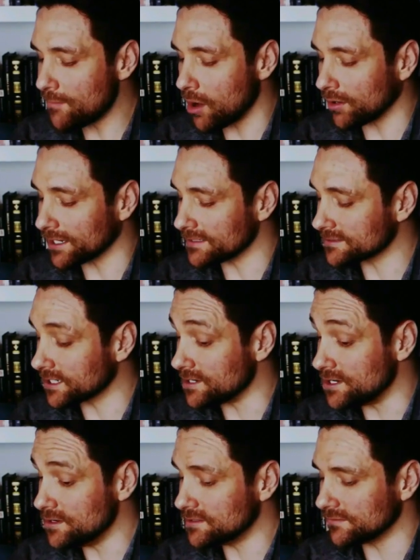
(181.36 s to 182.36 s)
pockets
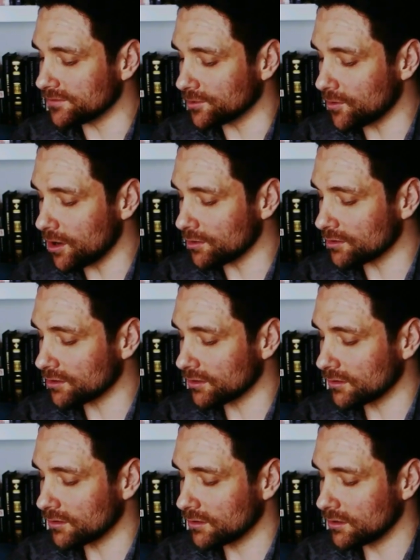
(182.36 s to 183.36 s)
conducive for growth.
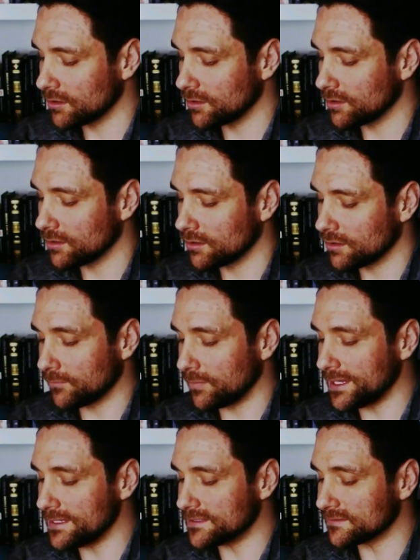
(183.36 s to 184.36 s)
Beads